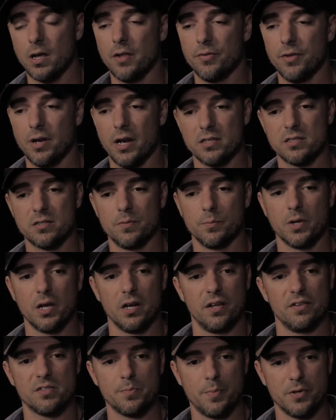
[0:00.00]
That had some kind
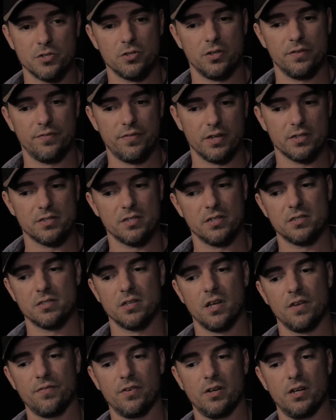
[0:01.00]
of special effectsy
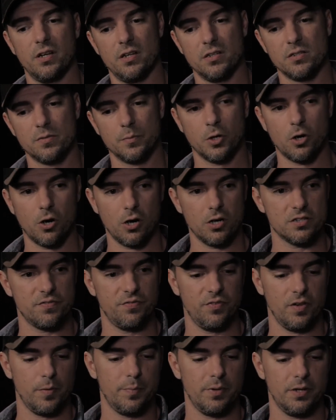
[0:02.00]
stuff in it, some cars
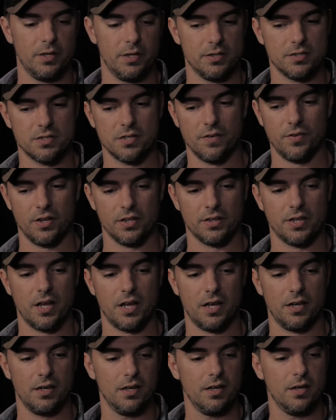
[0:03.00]
flipping and stuff like
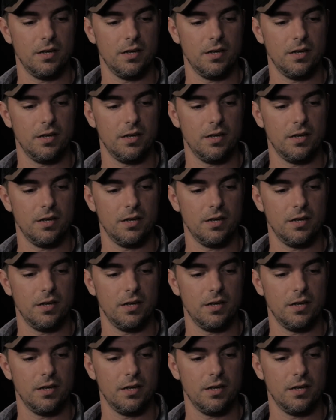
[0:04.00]
that.